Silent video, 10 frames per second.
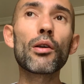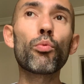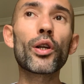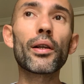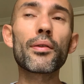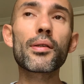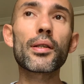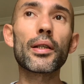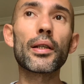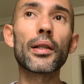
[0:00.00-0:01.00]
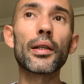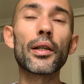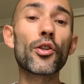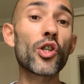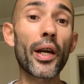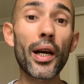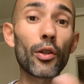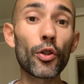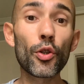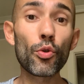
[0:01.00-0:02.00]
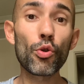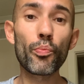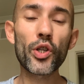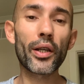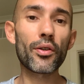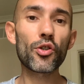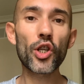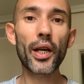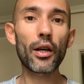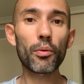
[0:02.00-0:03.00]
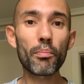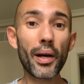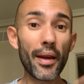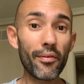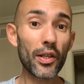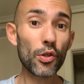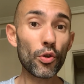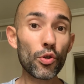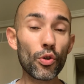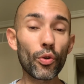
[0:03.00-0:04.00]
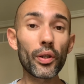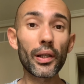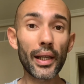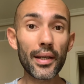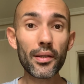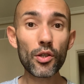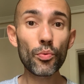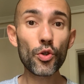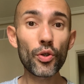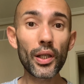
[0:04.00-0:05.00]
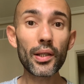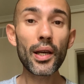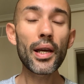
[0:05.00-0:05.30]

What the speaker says: What else? Check out the YouTube channels, check out my videos on the lenses which you need.